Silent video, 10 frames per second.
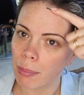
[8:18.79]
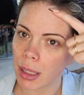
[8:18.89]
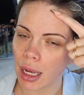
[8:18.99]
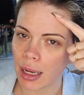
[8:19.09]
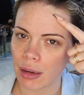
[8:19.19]

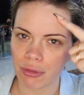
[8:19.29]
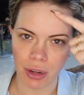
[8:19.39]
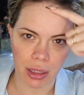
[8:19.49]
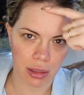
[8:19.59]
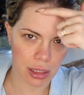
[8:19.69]
but I had
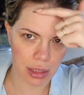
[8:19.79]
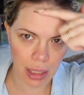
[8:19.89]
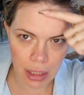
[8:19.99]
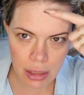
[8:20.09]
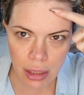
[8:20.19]
freckles and
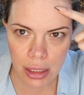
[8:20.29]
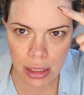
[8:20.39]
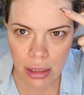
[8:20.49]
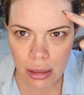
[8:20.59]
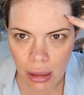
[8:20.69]
things and I
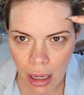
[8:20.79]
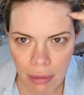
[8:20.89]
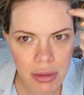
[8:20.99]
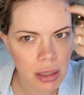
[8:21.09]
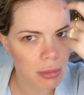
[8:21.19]
still
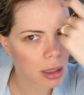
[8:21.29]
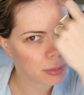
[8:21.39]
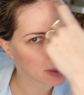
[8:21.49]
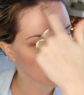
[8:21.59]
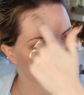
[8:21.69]
have some
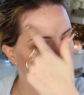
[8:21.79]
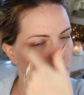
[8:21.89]
up here,